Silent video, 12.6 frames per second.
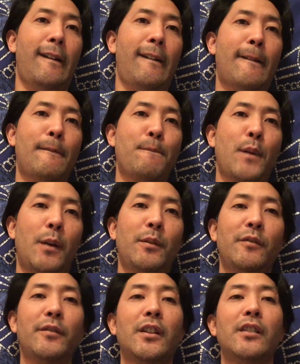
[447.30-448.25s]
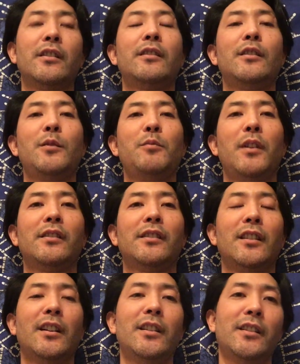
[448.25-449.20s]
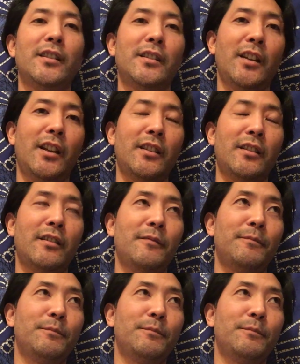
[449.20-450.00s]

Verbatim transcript: Um, I'm even going to sleep outside in a tent.